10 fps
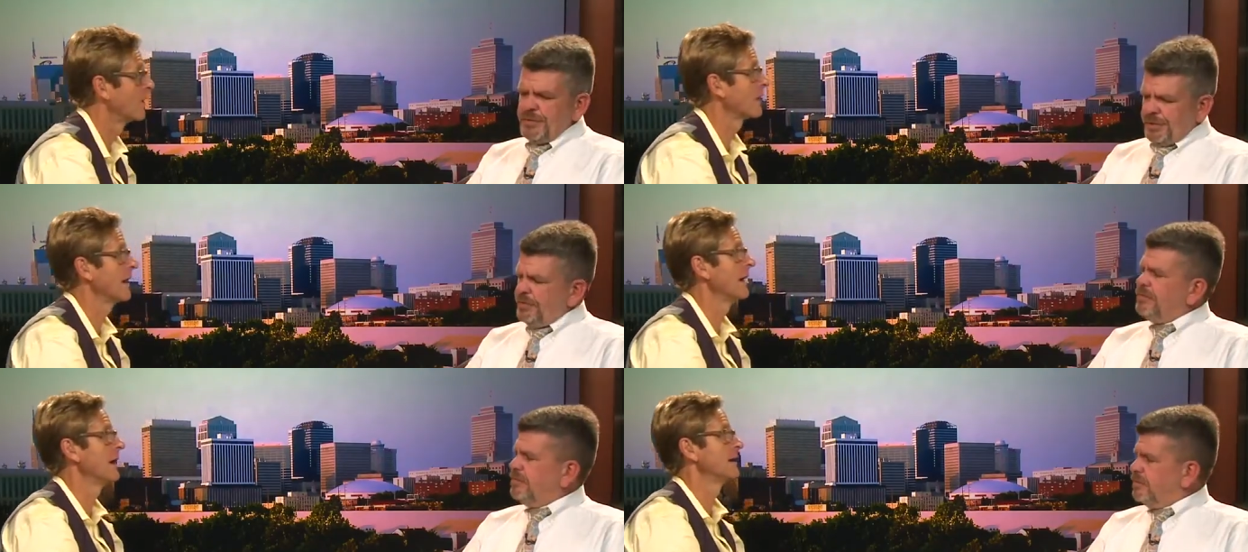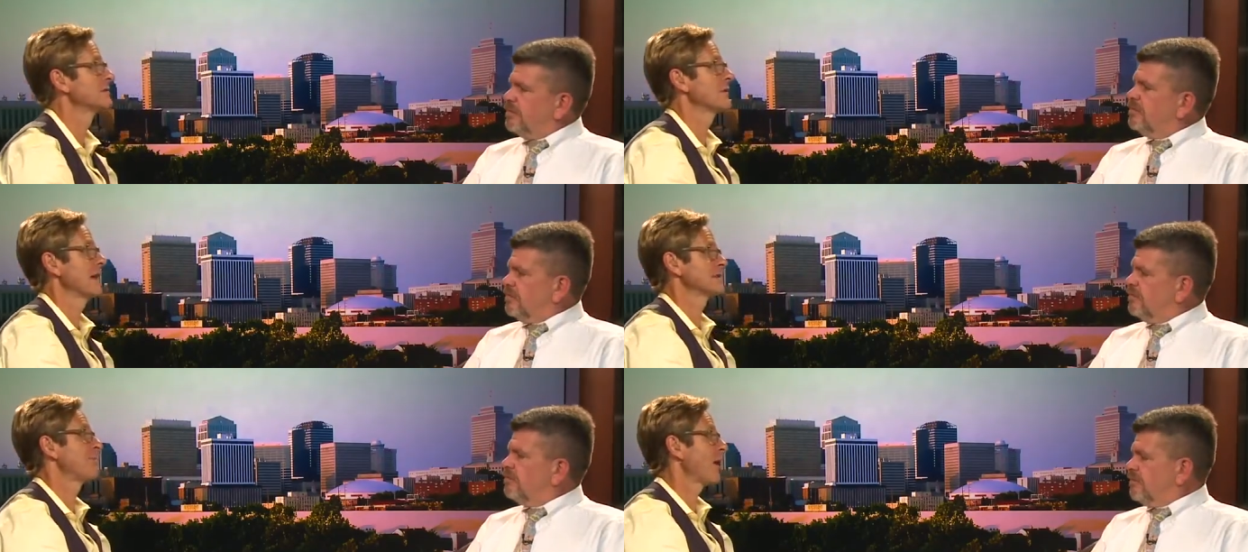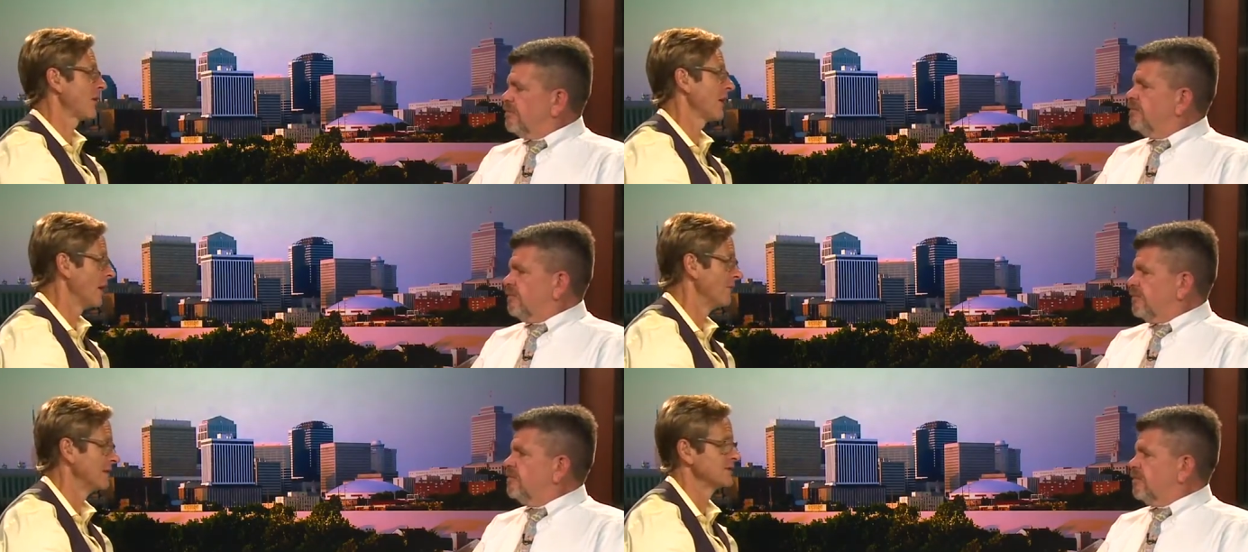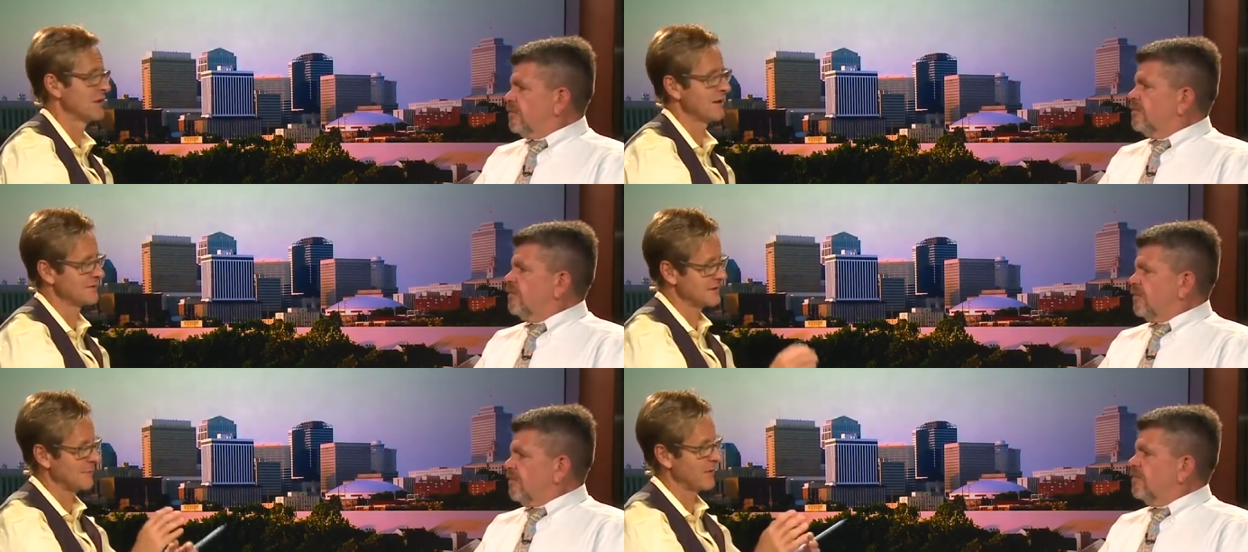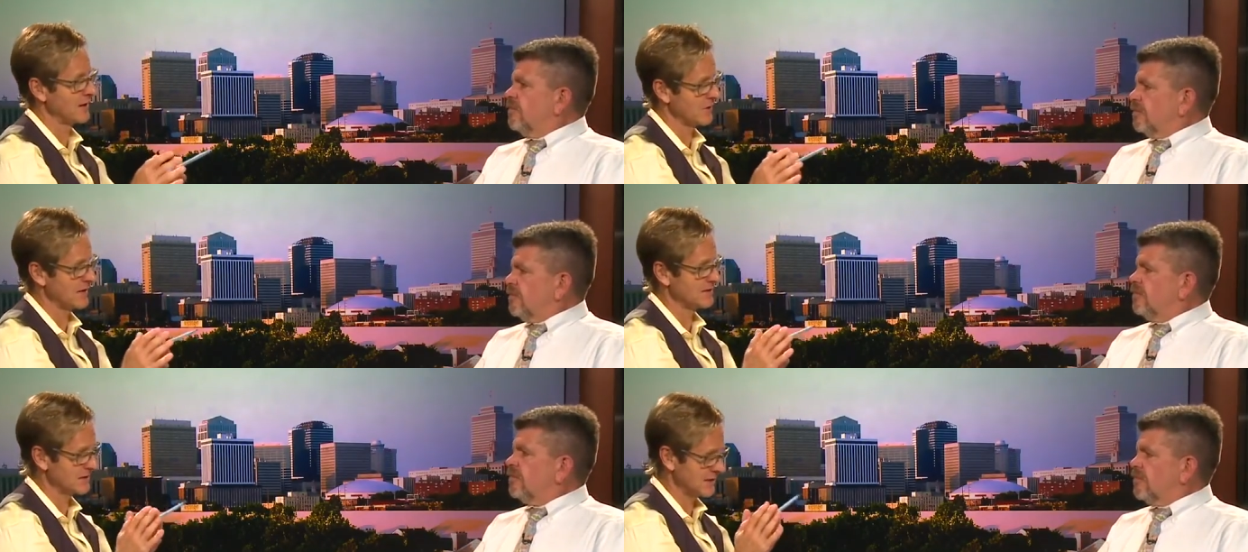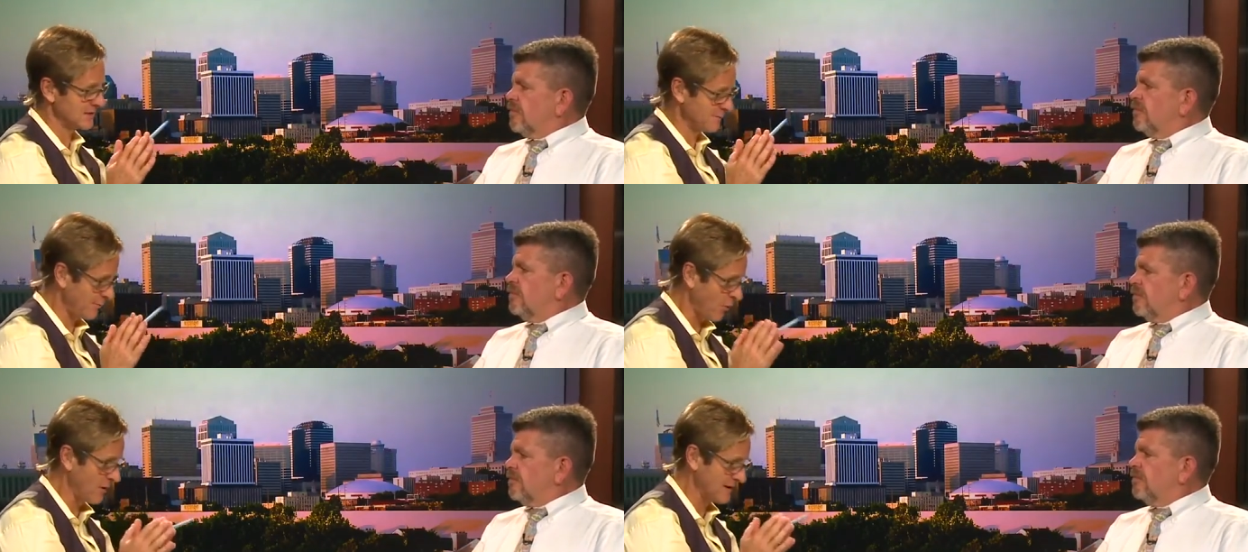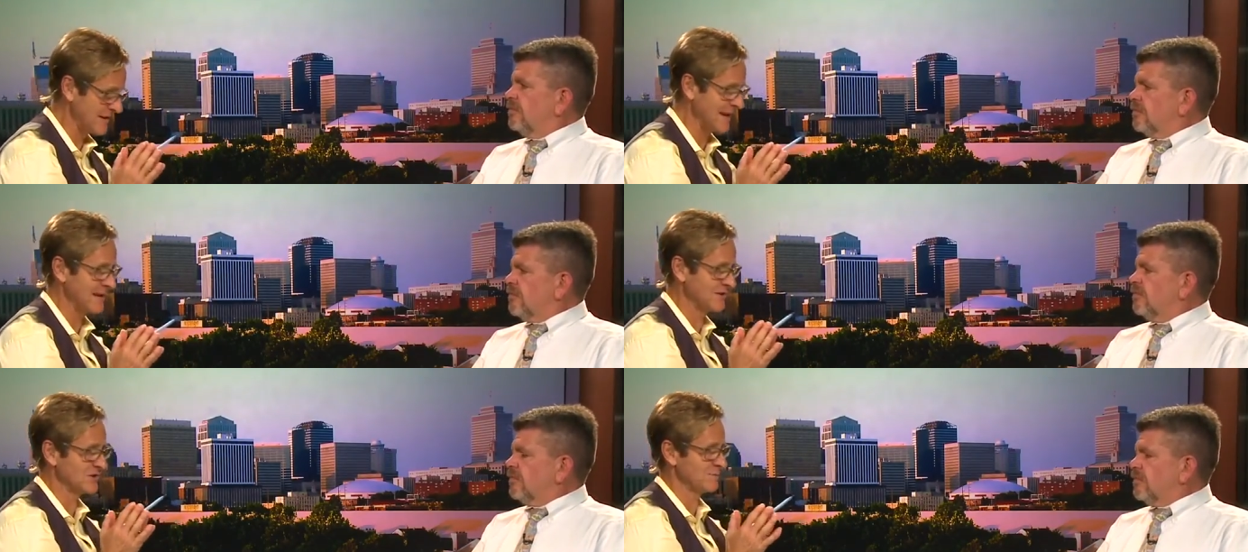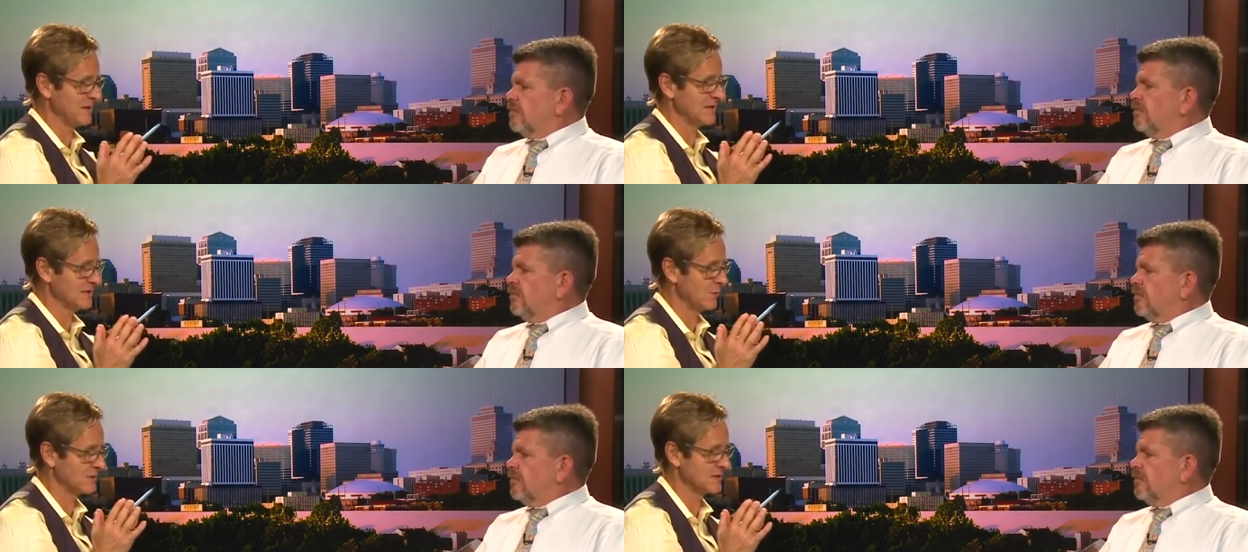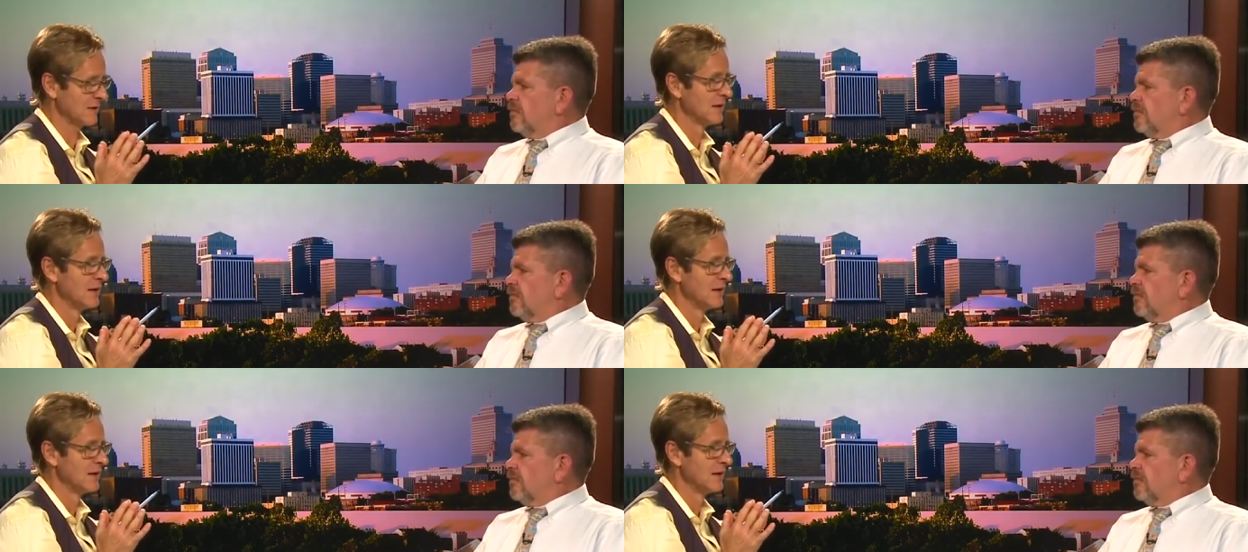Speaker 1: Sure. And so that's part of it. And so you have to separate, okay, is, is point taken just because he wants to